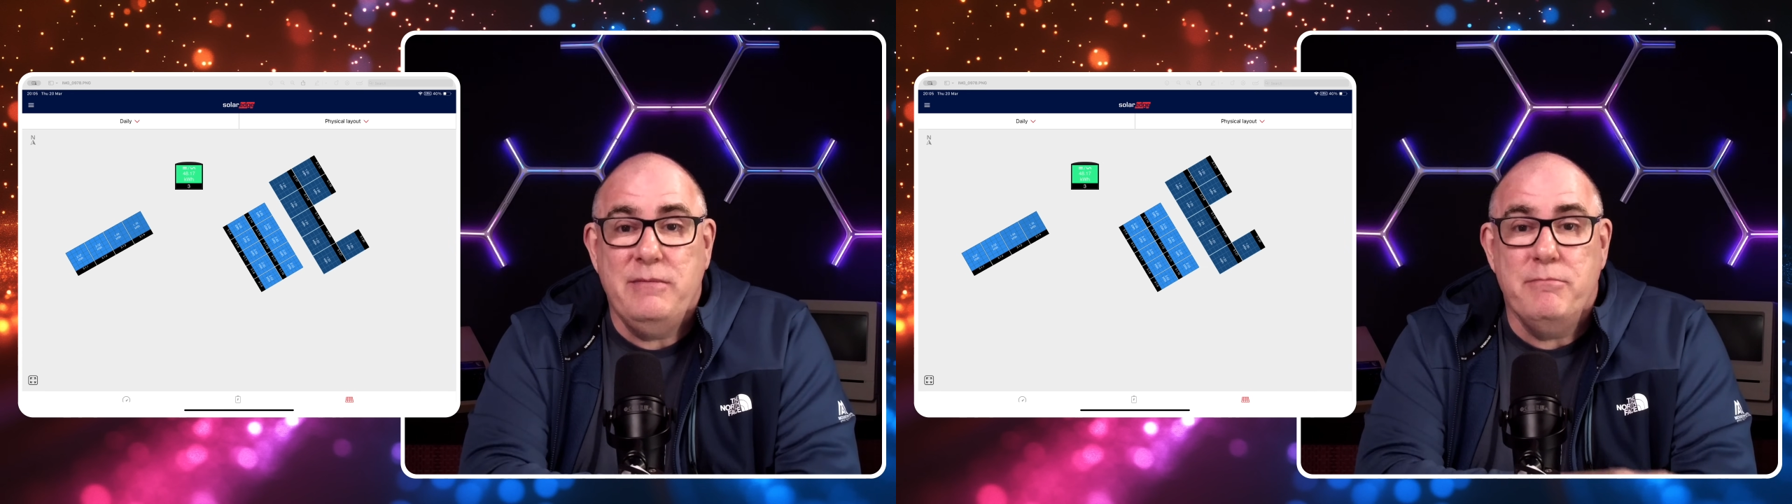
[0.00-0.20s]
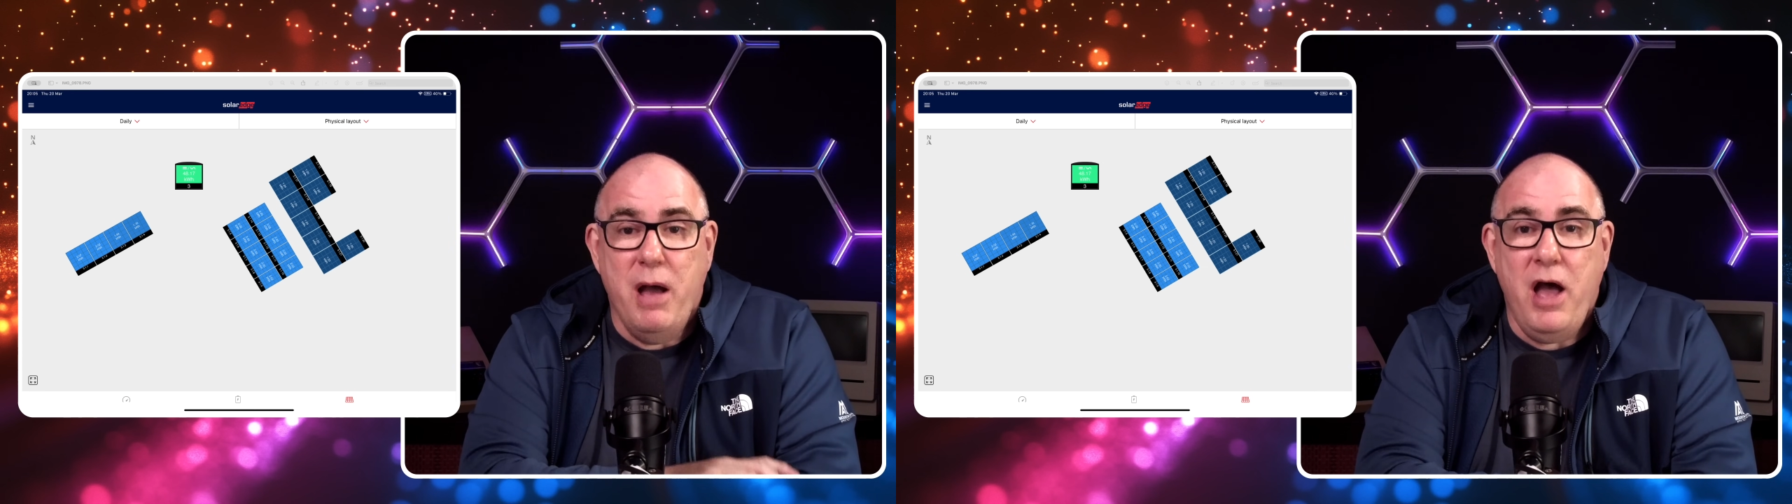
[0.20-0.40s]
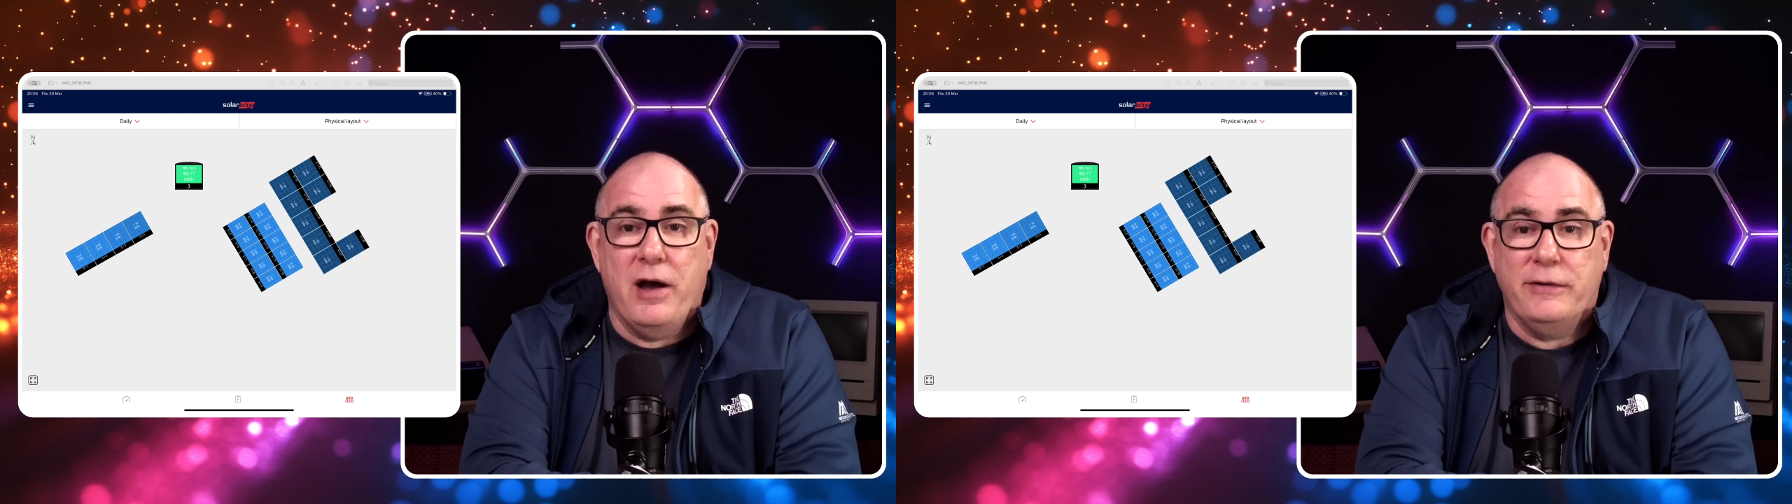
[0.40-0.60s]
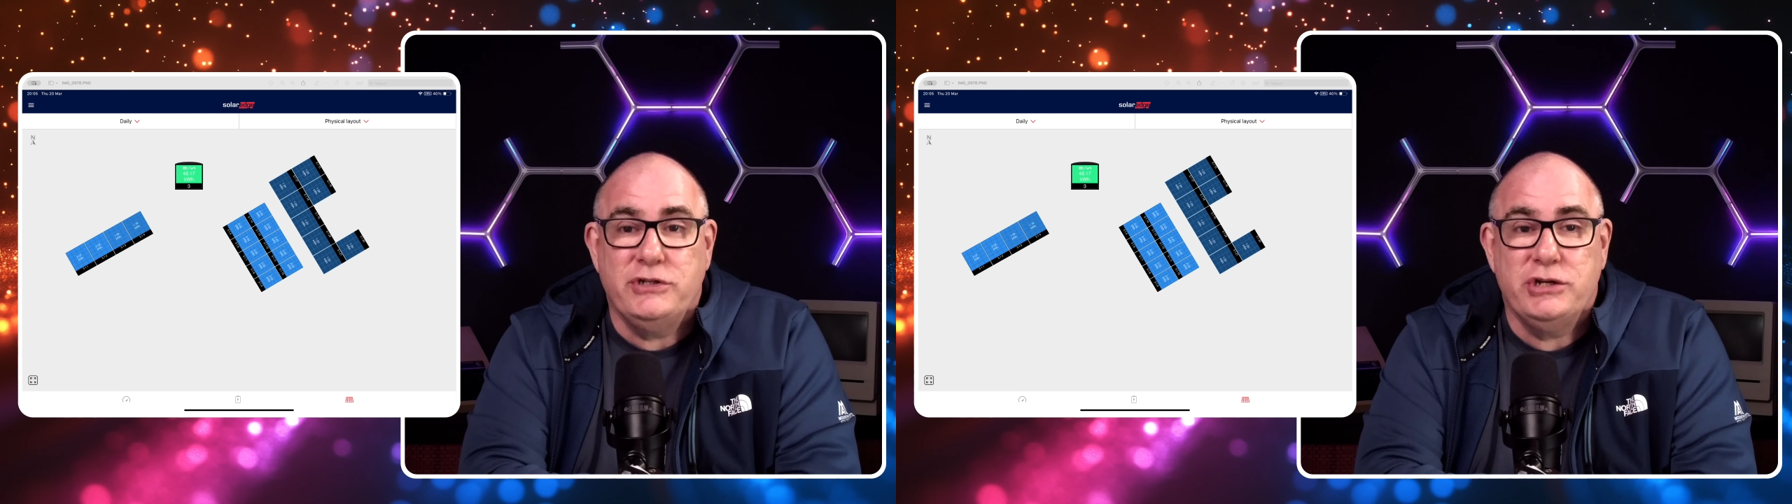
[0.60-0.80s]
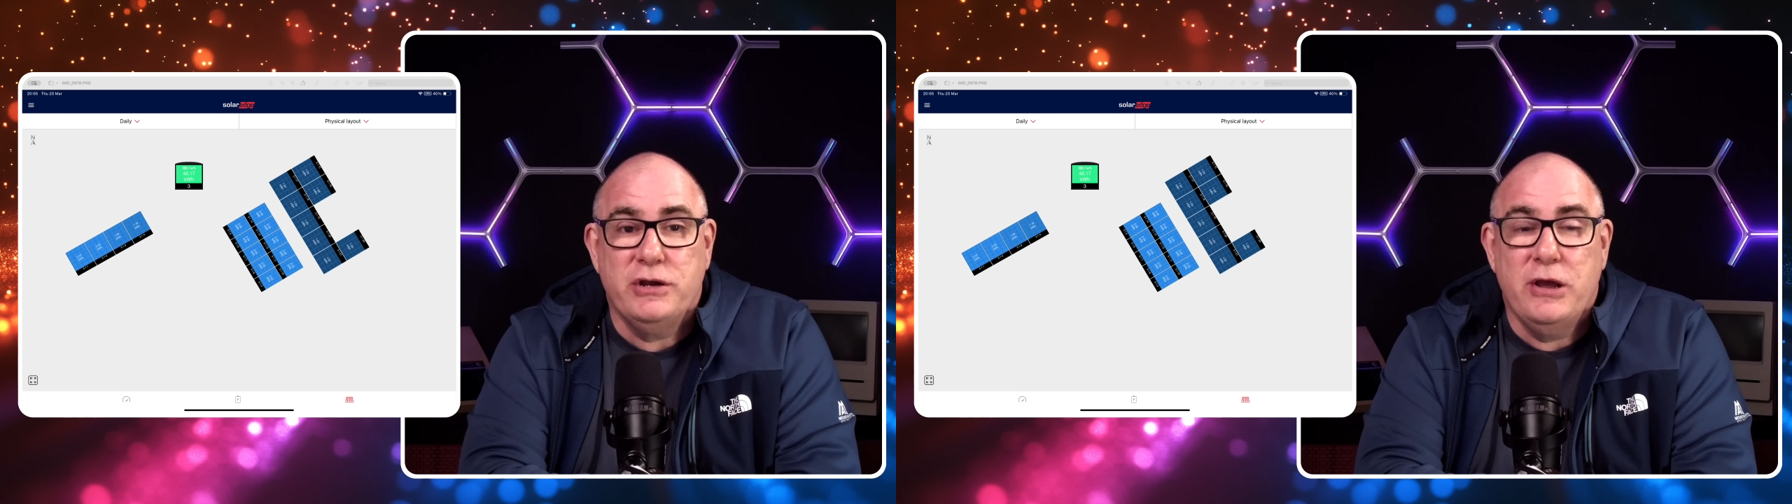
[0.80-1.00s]
in
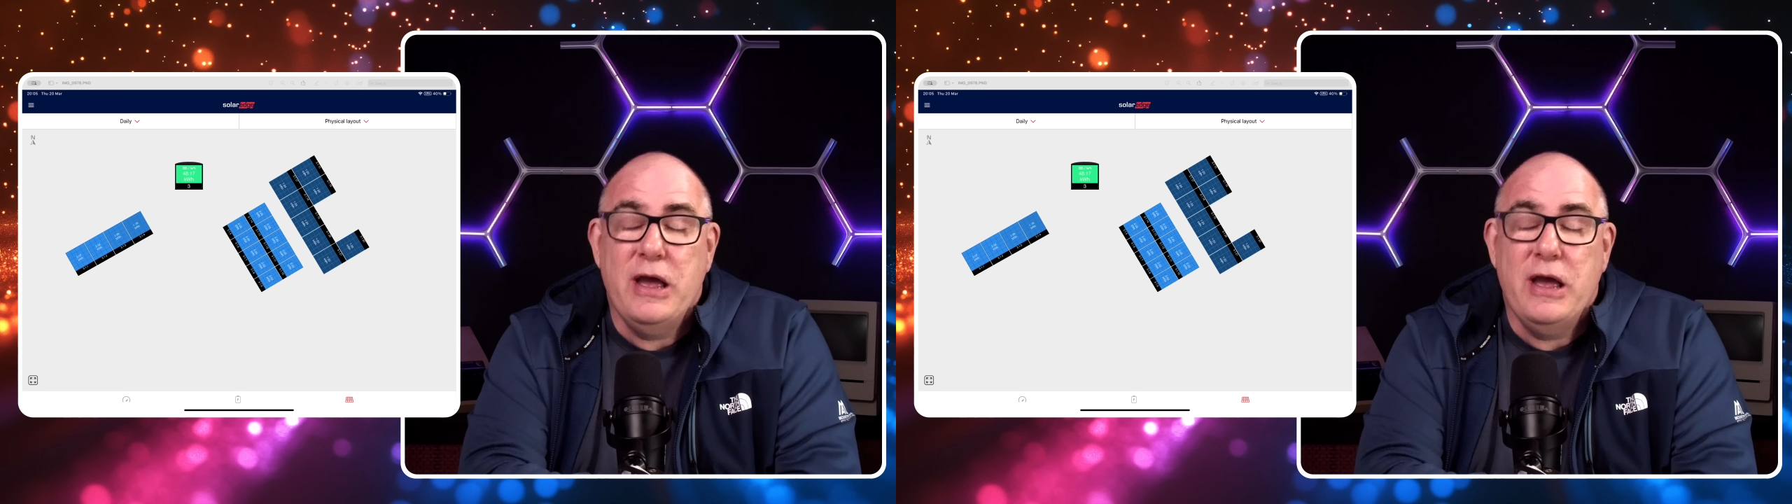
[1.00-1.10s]
March.